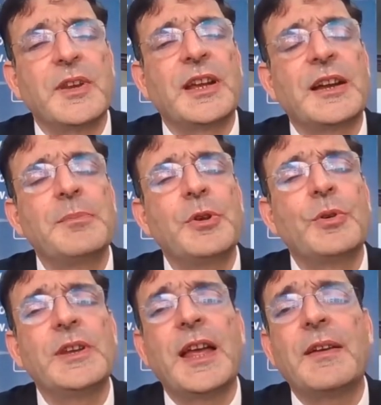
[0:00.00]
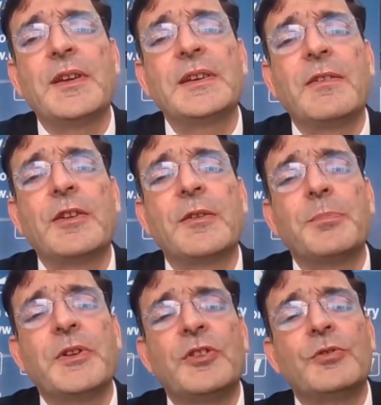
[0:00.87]
We can't be only having
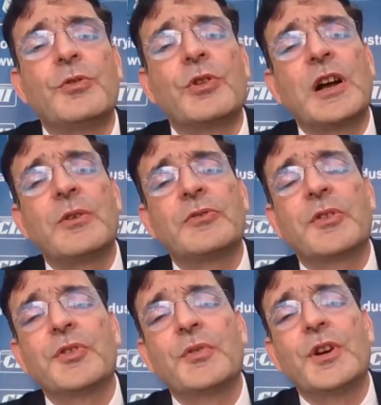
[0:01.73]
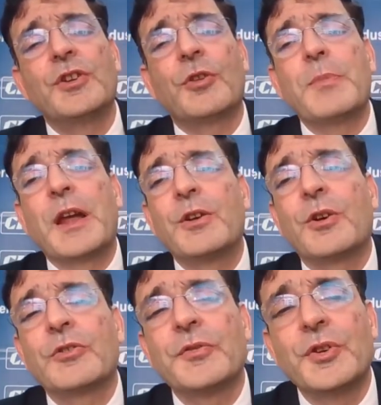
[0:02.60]
developments in Gurgaons of the world or
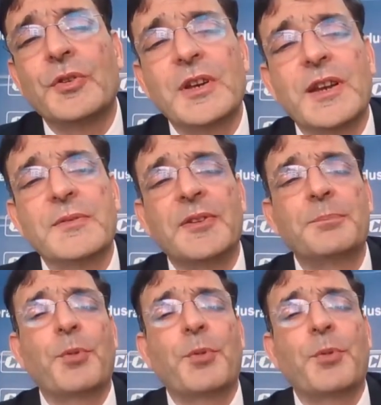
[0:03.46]
Bangalore's of the world and some